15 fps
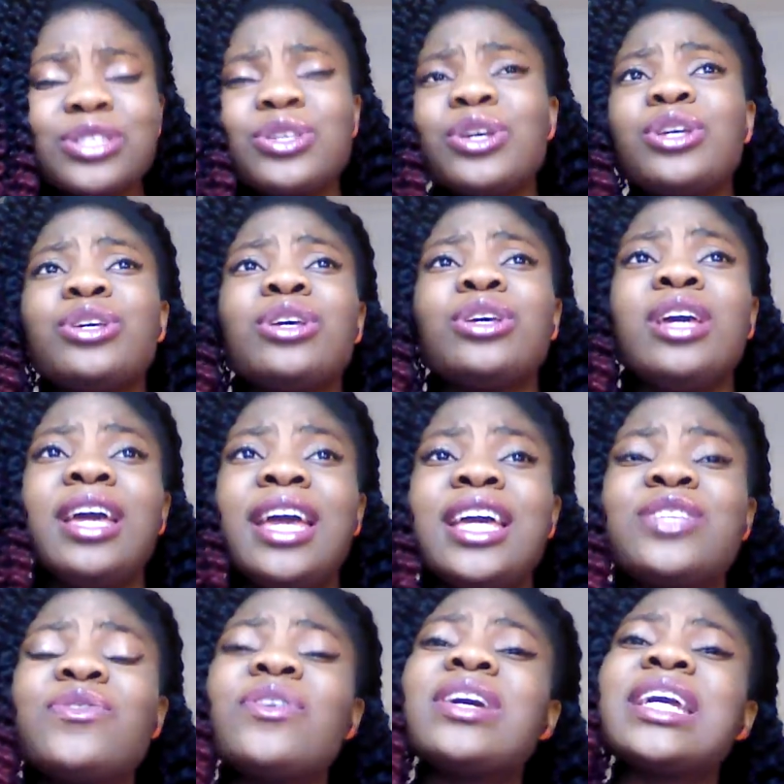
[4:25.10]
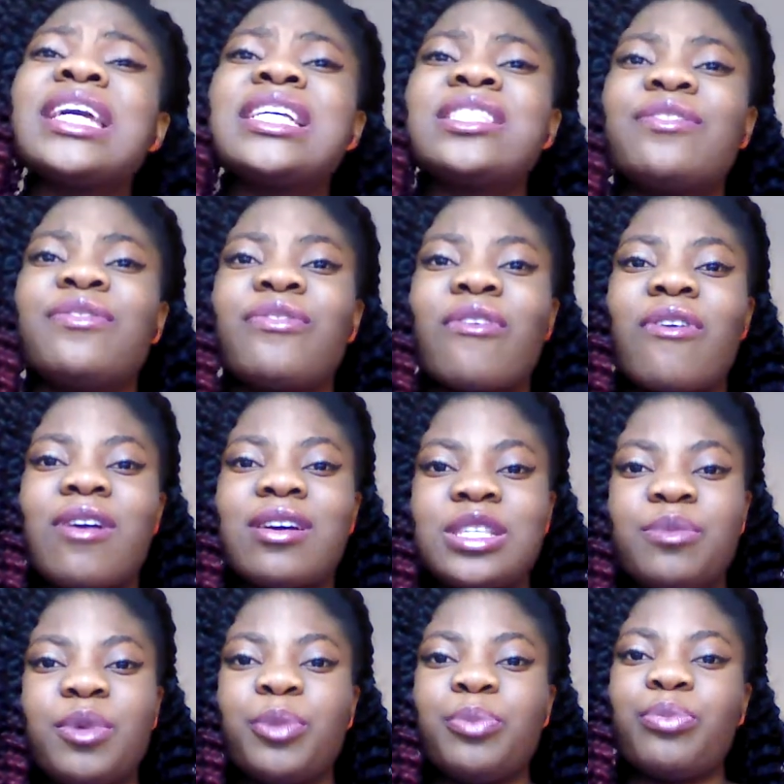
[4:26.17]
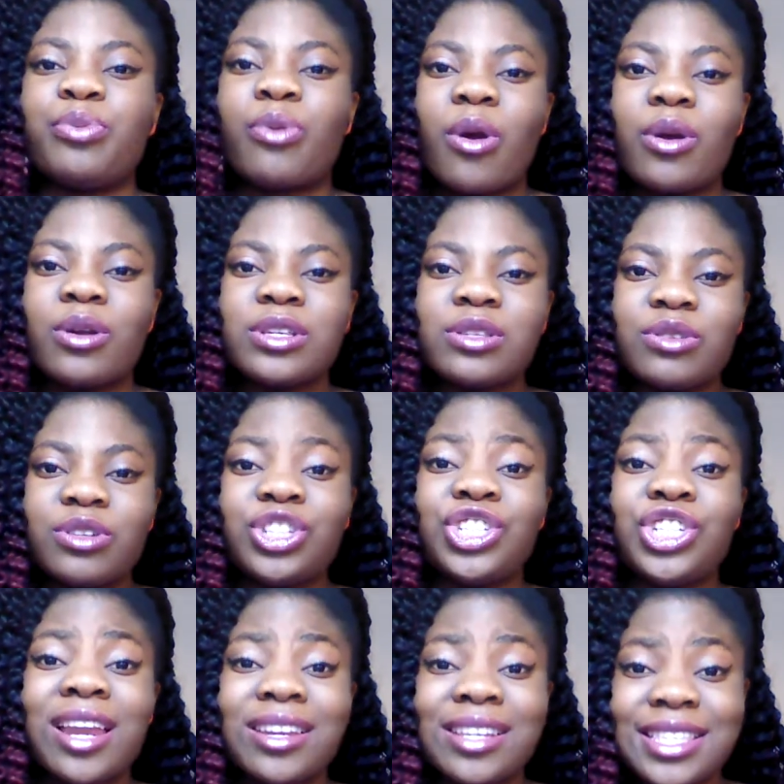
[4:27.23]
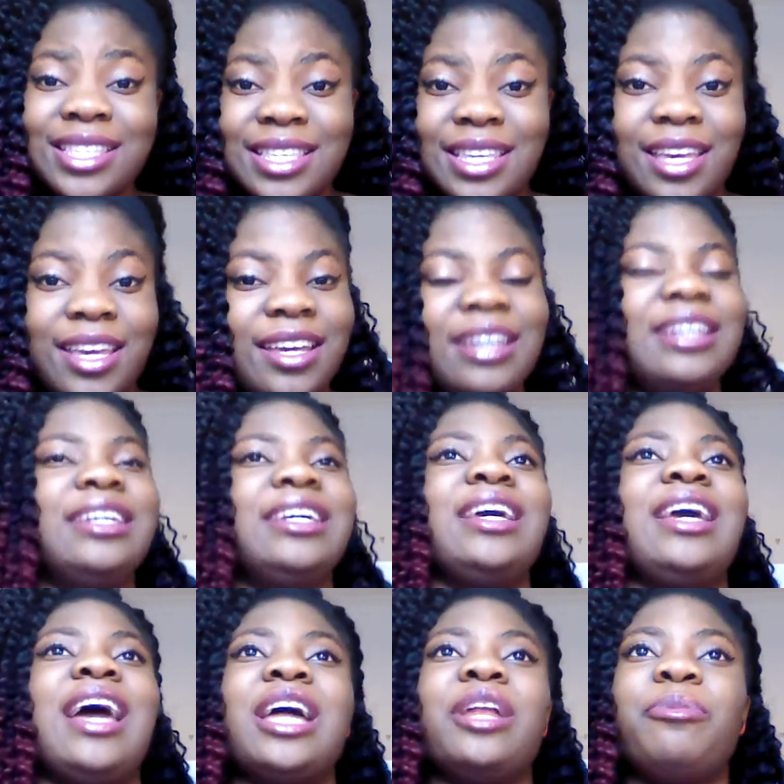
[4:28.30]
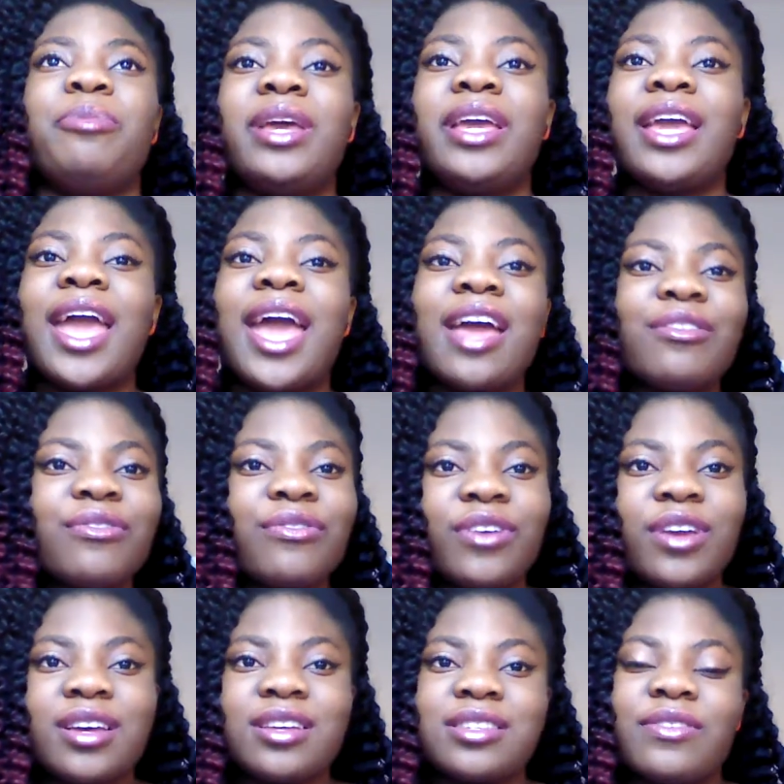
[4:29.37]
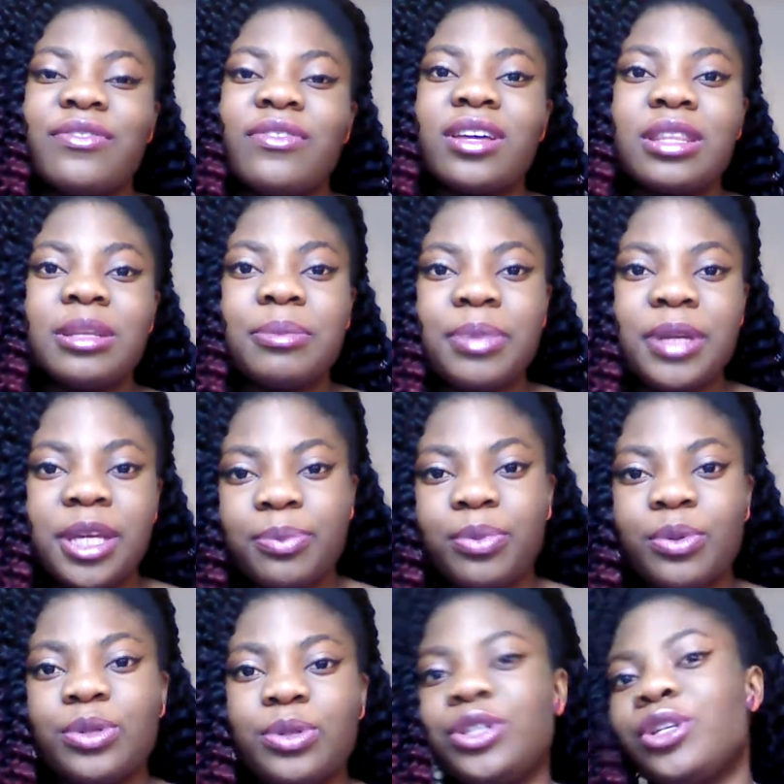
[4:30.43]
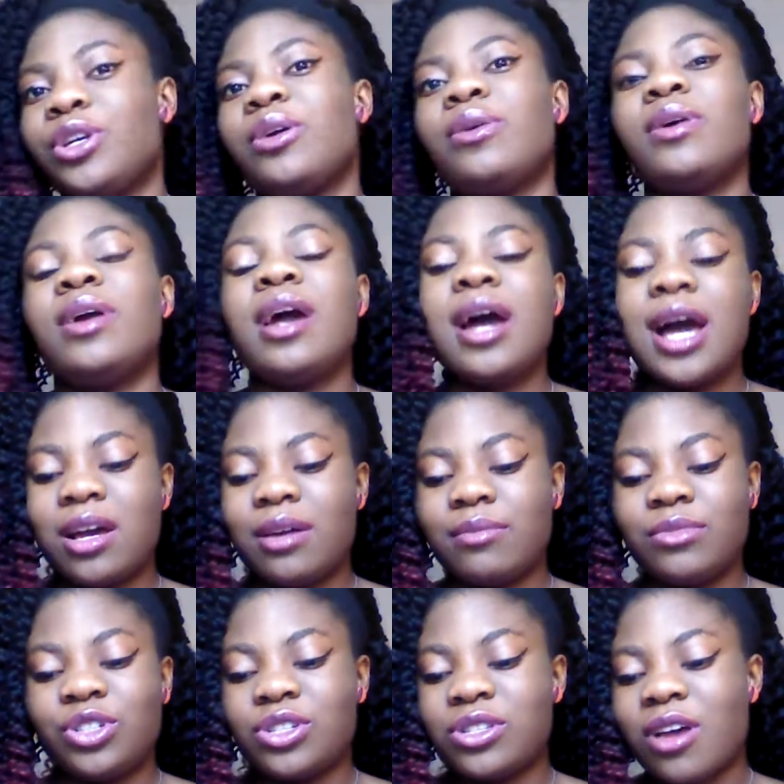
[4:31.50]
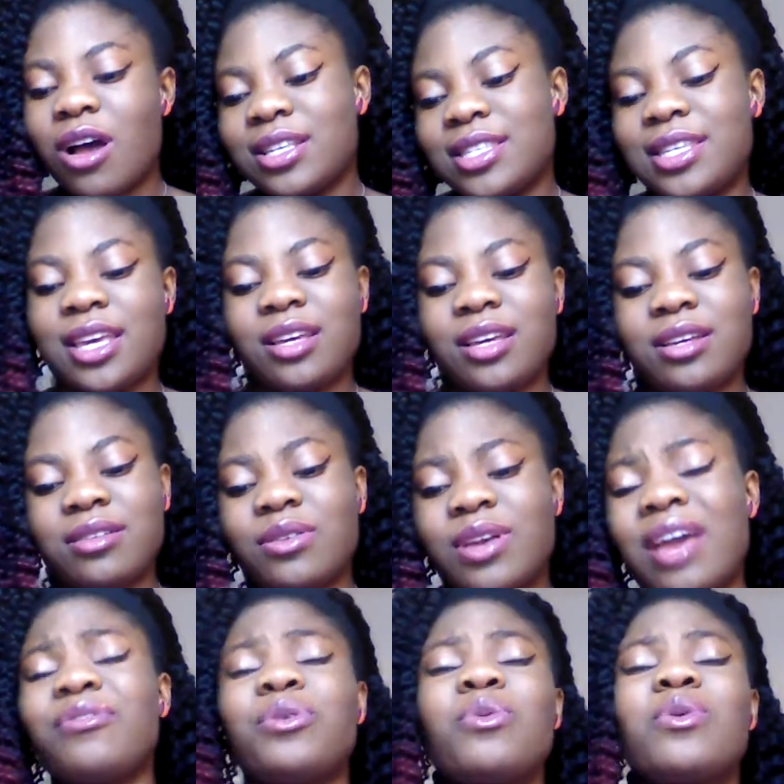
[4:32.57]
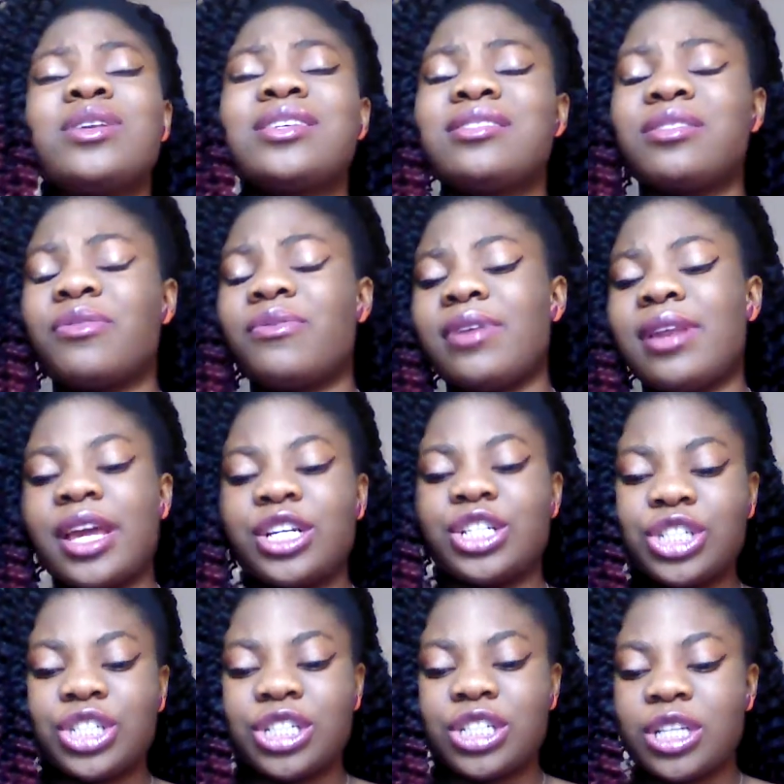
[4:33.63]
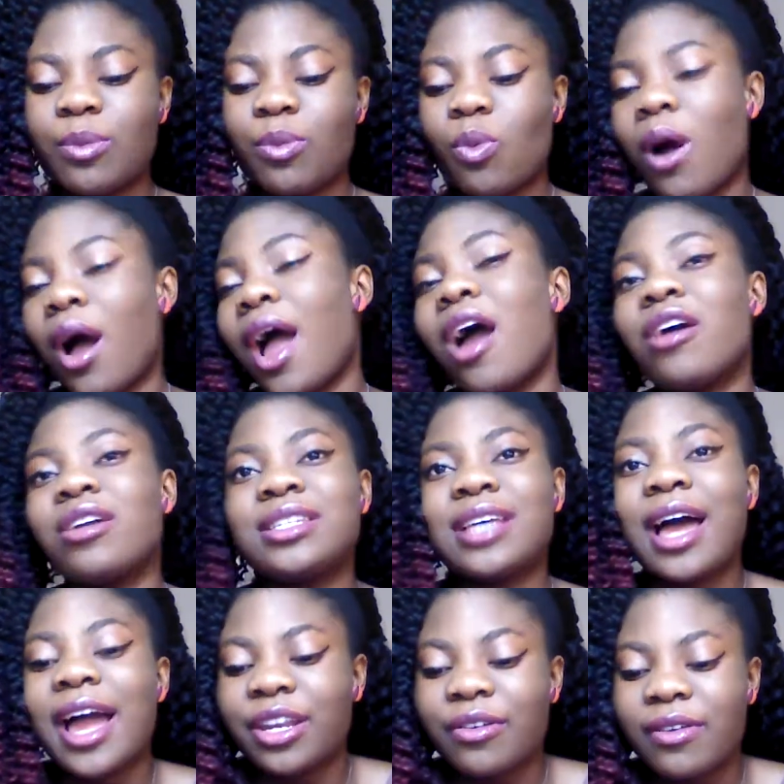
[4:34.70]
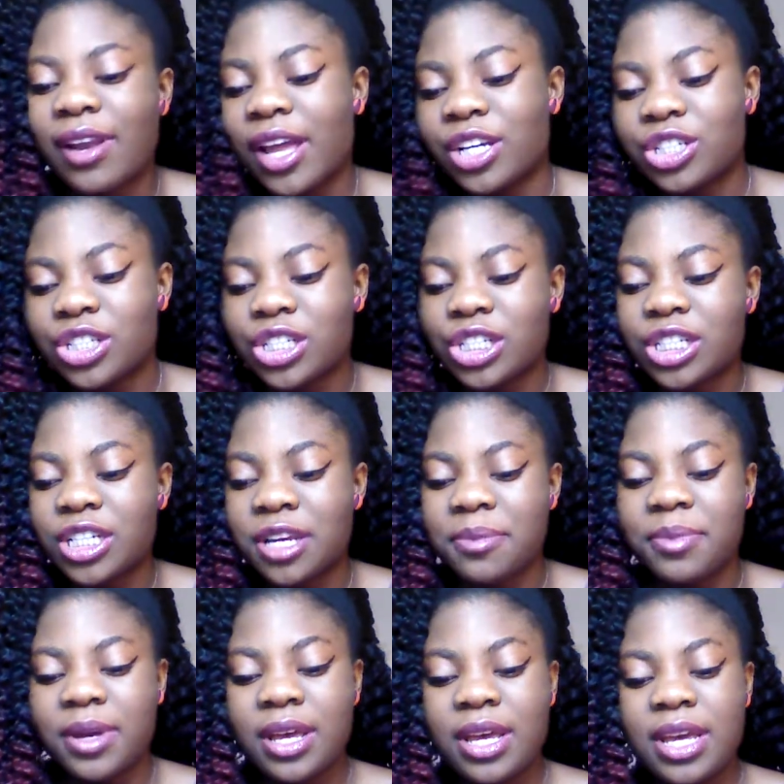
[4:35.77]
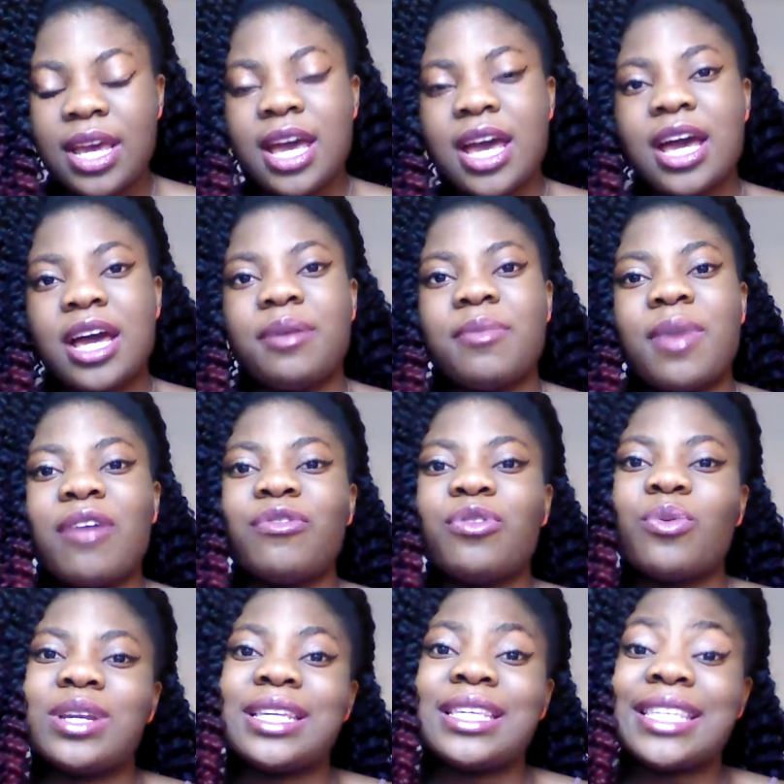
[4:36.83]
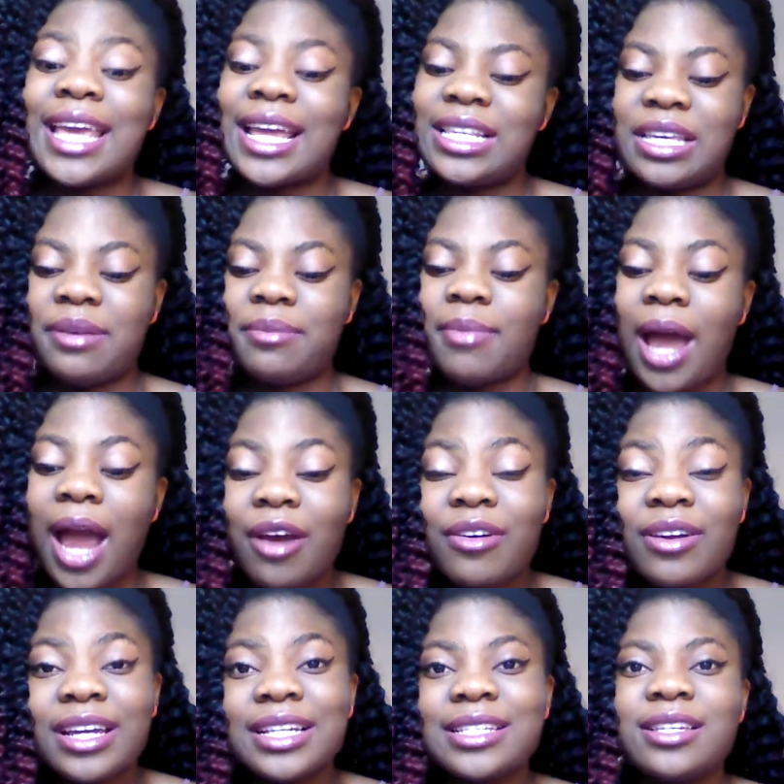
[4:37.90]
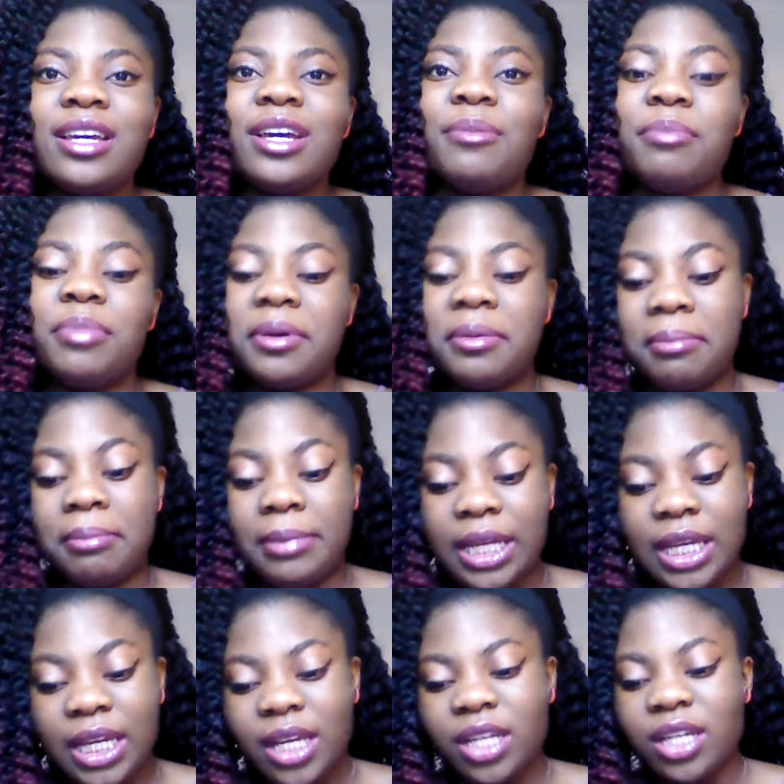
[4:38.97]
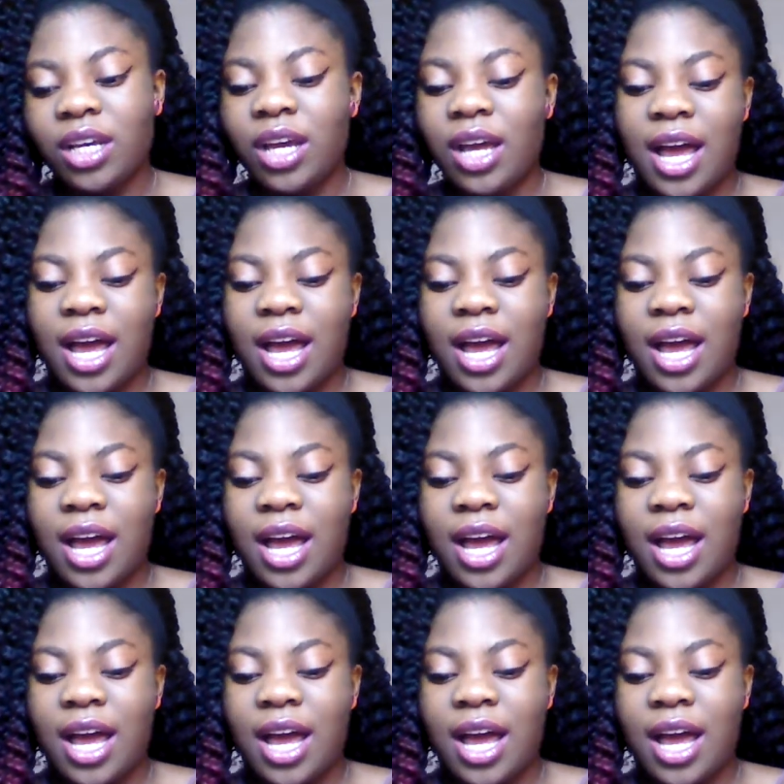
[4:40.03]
And so it's very easy for us to be prone to jealousy and being envious of other people, you know, just asking, everyone is in a relationship, why aren't I in a relationship? Everyone is getting married but me.